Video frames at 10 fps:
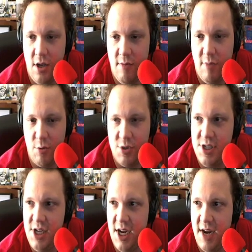but we're
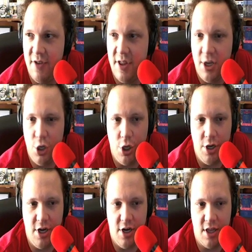seeing everything good
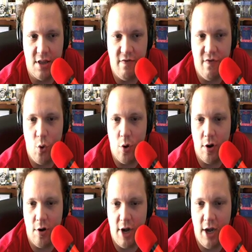here at the 4,
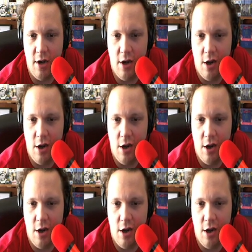right?